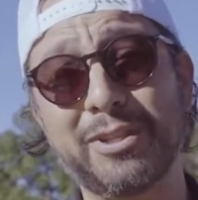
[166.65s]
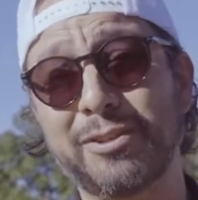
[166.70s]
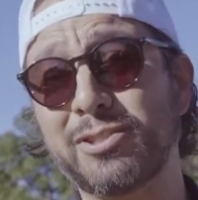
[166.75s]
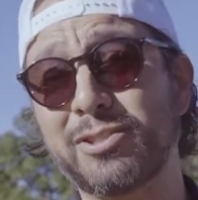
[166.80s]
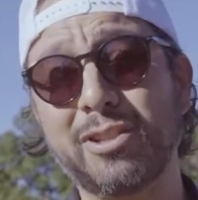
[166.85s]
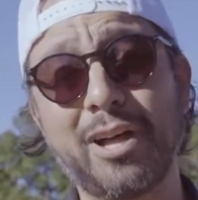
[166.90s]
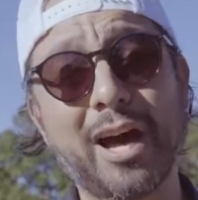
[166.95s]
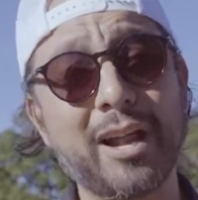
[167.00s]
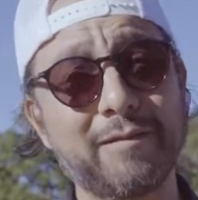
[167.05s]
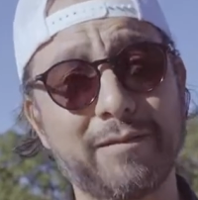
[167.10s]

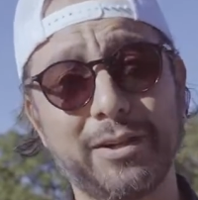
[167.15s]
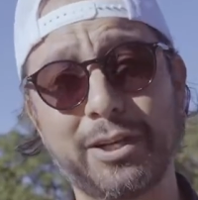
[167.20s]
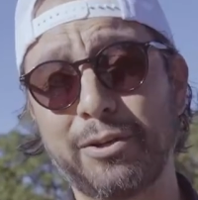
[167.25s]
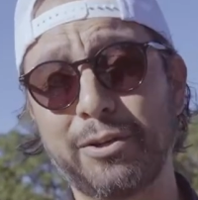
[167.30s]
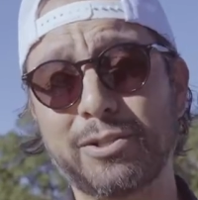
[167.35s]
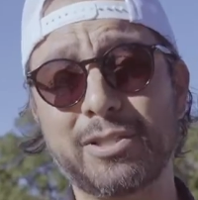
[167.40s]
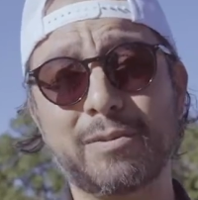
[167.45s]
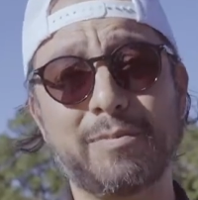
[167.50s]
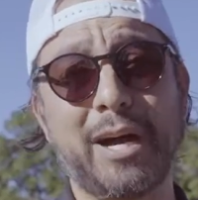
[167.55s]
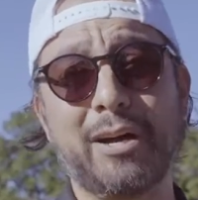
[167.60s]
There's a lot of
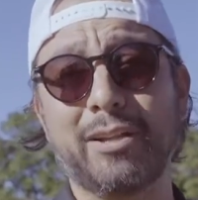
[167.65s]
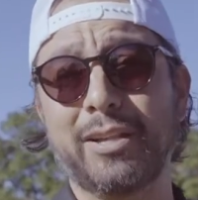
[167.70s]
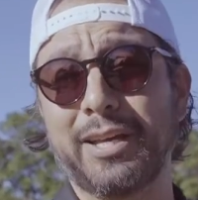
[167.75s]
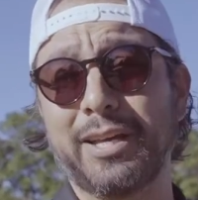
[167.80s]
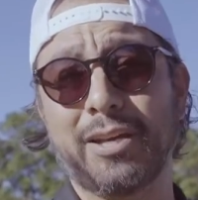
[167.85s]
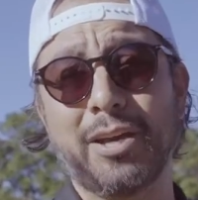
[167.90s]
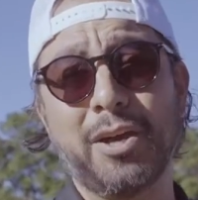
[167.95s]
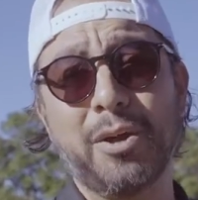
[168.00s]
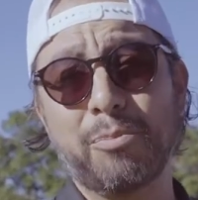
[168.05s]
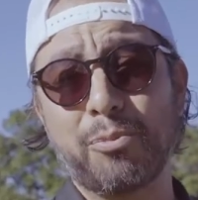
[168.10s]
videos about
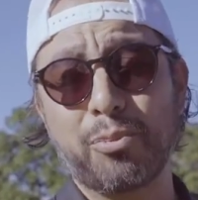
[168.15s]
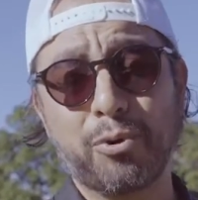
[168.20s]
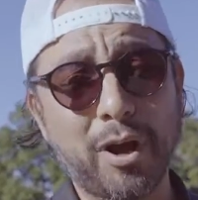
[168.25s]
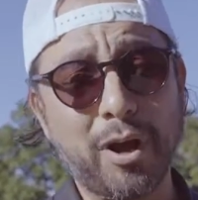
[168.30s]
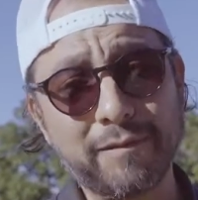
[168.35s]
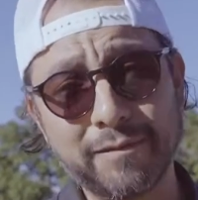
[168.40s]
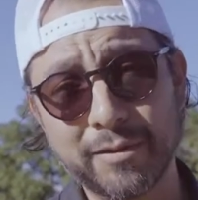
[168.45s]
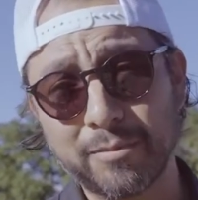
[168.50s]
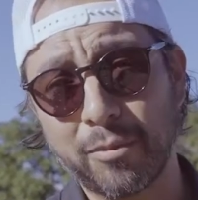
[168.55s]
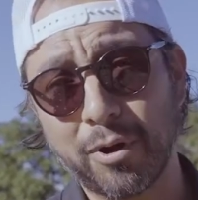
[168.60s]

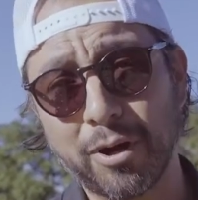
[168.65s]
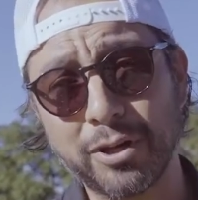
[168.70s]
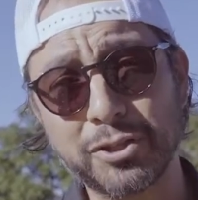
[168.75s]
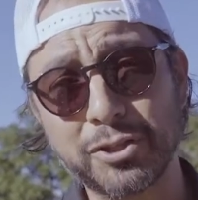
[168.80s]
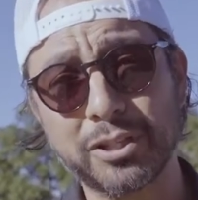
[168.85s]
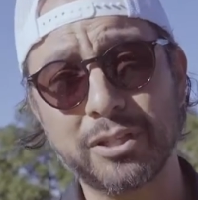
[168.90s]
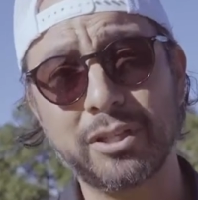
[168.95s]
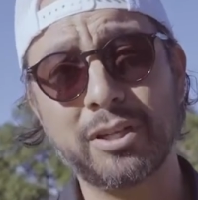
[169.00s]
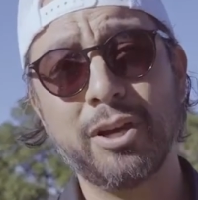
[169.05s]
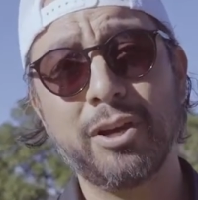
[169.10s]
profit
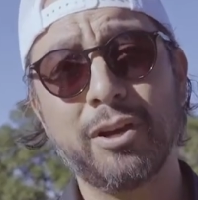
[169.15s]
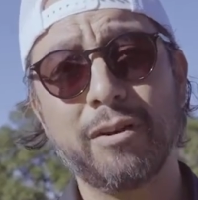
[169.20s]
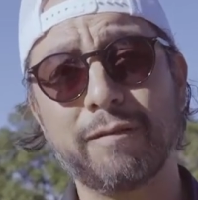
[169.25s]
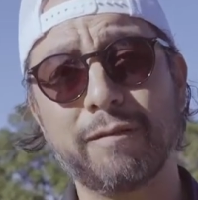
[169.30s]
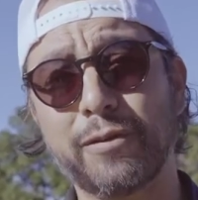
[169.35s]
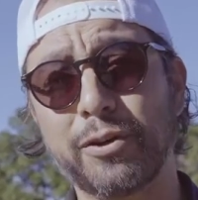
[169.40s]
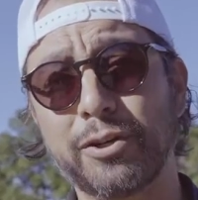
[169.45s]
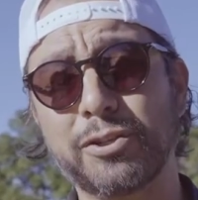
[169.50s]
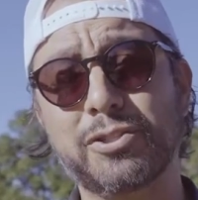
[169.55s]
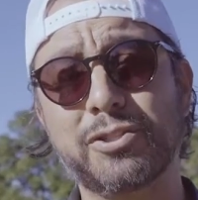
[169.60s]
margin
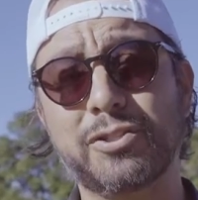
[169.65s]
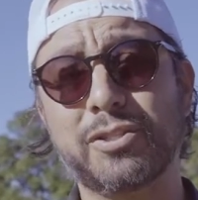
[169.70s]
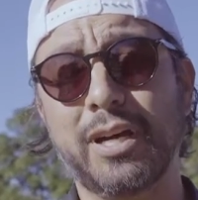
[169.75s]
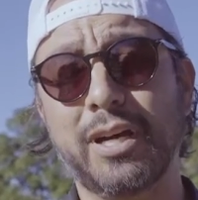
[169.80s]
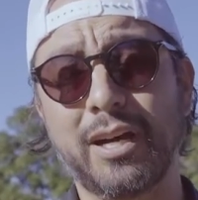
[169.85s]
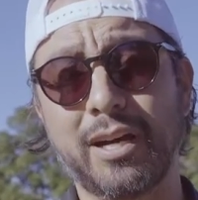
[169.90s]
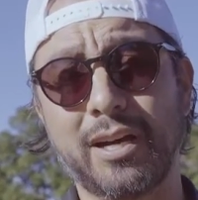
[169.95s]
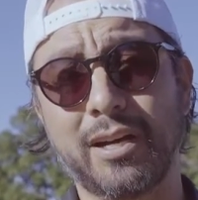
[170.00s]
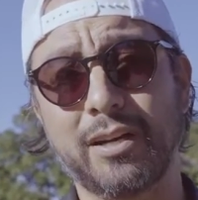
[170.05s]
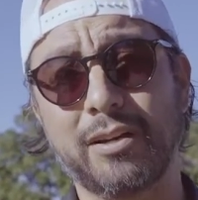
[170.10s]
versus
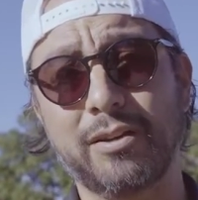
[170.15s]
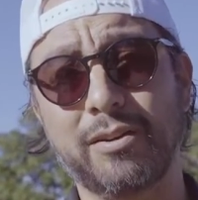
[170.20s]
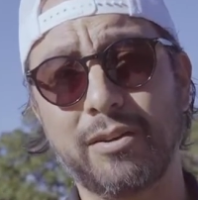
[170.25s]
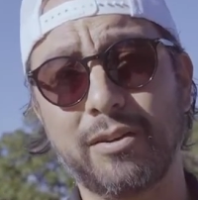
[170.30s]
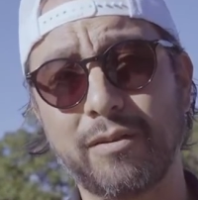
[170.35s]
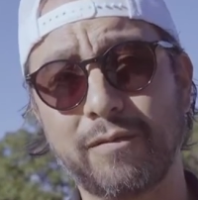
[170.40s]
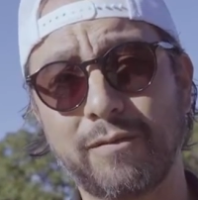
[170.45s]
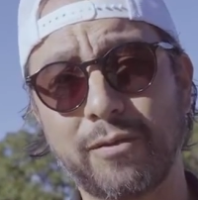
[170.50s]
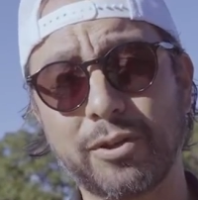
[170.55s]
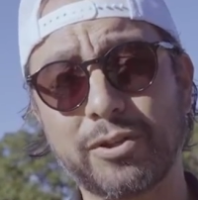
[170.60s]

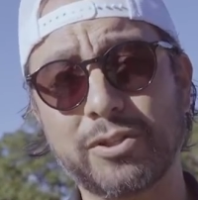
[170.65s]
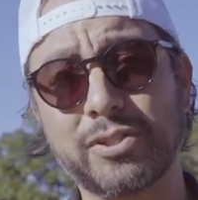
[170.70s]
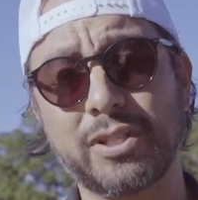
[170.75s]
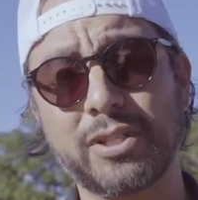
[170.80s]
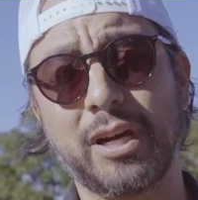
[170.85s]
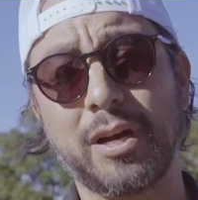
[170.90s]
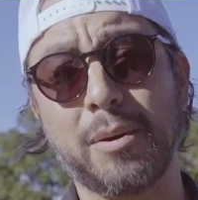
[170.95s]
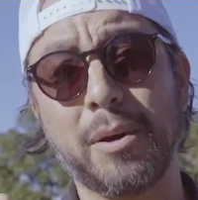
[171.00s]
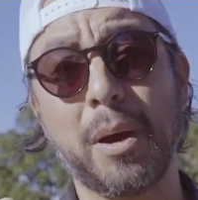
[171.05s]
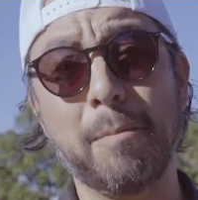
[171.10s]

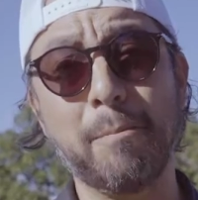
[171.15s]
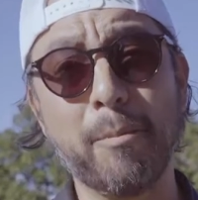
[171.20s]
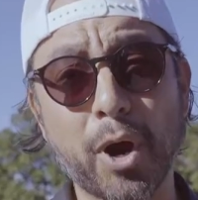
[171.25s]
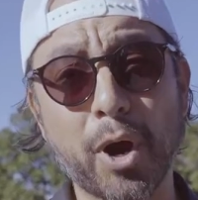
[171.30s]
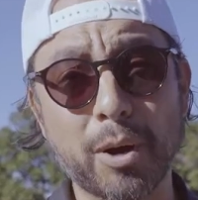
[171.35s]
a